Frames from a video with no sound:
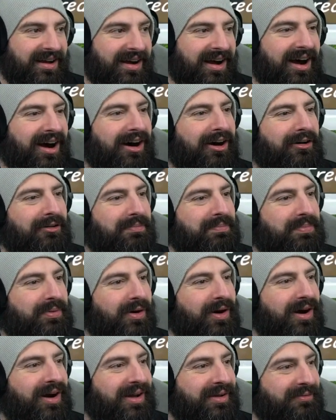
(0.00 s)
Oh
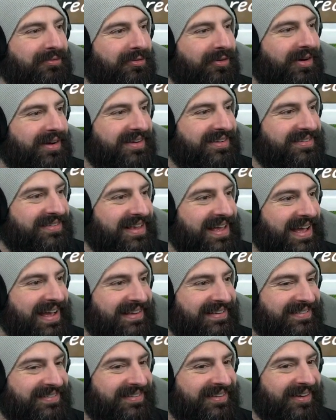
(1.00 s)
boy, what is
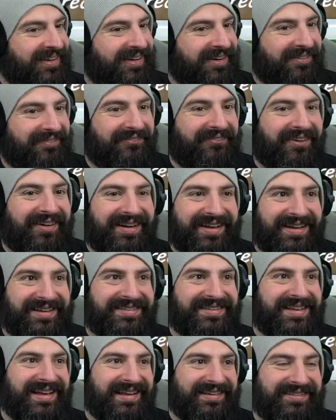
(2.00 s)
this? What
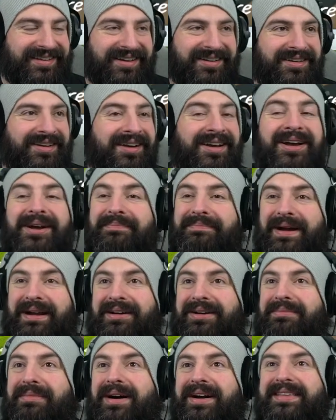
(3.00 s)
is this? Like,
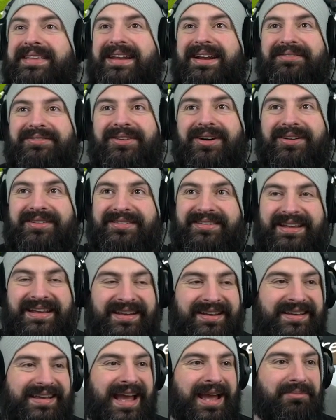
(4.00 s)
bear in mind that I've not
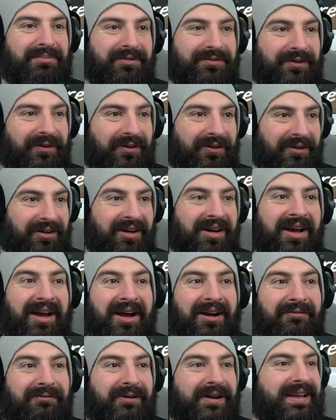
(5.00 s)
seen the game before.
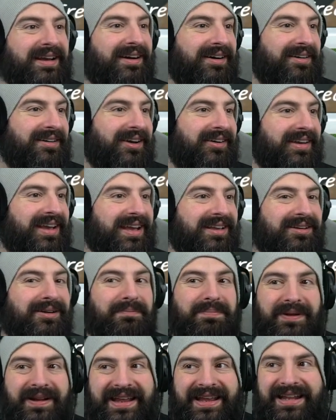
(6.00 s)
We are going in
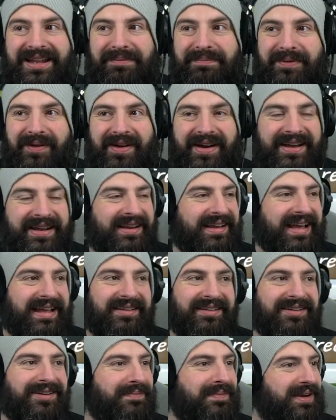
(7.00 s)
completely blind. Again,
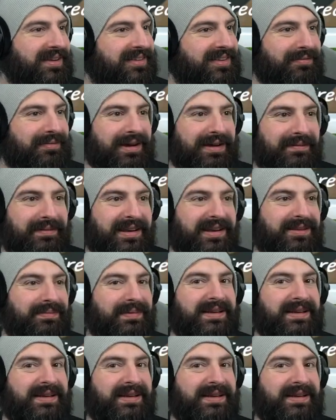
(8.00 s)
the community recommended to